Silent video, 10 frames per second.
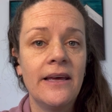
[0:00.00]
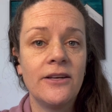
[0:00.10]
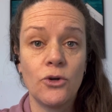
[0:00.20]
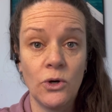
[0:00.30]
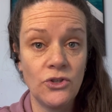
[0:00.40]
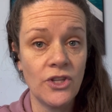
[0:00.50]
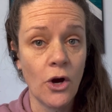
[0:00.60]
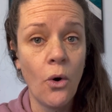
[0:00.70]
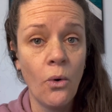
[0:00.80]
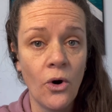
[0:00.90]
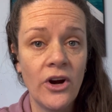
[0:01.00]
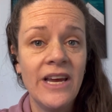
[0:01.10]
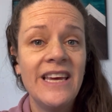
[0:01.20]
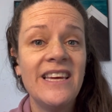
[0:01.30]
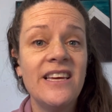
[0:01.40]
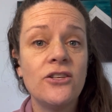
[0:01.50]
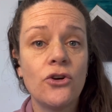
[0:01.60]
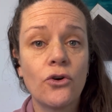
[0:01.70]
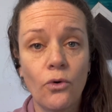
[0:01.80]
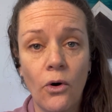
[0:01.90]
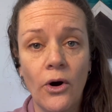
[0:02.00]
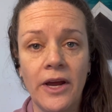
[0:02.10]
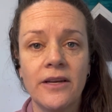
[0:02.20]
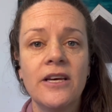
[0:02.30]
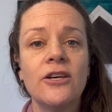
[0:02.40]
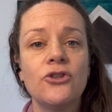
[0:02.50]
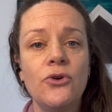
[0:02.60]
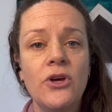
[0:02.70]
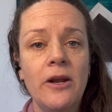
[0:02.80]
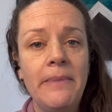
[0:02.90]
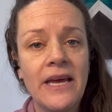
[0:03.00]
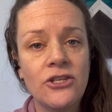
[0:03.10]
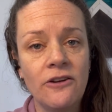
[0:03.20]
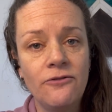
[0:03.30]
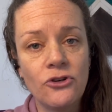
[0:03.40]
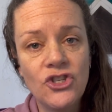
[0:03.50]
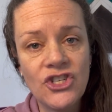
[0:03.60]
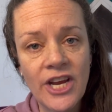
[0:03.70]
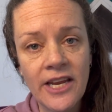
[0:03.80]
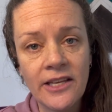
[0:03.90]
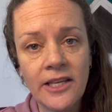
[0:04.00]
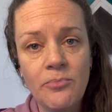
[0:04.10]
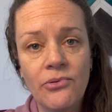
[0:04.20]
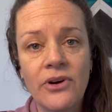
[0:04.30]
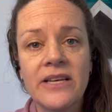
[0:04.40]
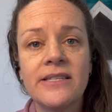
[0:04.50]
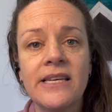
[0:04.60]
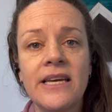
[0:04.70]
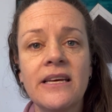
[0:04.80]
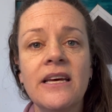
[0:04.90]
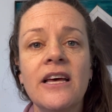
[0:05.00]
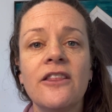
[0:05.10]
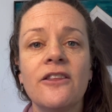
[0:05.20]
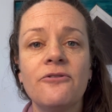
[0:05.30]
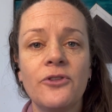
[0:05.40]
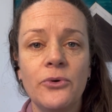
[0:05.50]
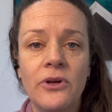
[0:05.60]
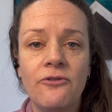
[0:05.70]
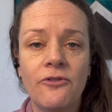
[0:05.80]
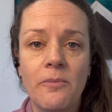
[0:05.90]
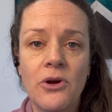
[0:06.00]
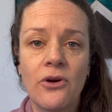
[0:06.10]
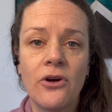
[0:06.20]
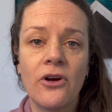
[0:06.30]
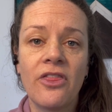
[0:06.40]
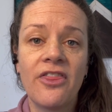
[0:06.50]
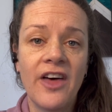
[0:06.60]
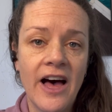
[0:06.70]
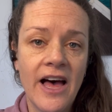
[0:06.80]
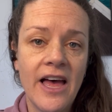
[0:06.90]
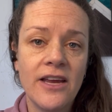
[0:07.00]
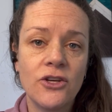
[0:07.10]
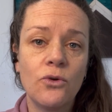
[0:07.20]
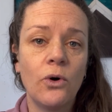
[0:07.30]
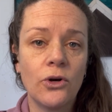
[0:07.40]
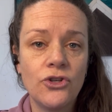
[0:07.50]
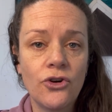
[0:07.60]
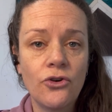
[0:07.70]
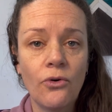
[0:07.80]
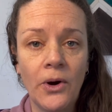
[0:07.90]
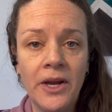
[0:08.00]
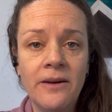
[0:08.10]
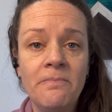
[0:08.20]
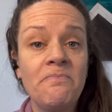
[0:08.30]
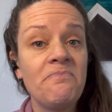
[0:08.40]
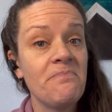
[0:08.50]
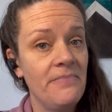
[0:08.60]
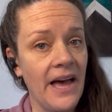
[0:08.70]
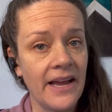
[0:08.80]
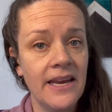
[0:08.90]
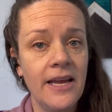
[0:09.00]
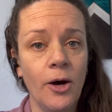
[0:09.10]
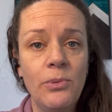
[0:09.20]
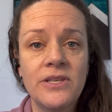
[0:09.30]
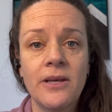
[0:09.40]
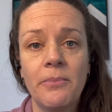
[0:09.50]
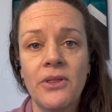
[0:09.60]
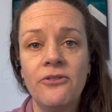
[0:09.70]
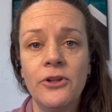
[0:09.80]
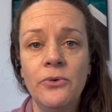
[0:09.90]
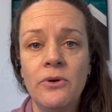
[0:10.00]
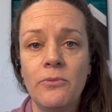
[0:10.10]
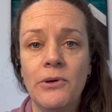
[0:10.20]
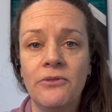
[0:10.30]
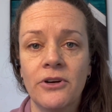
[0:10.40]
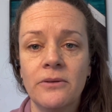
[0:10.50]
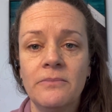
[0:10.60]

towards the core is your groin. So you can imagine if you're gently pressing the fluid from your thigh towards your groin, that can help with some of the fluid removal.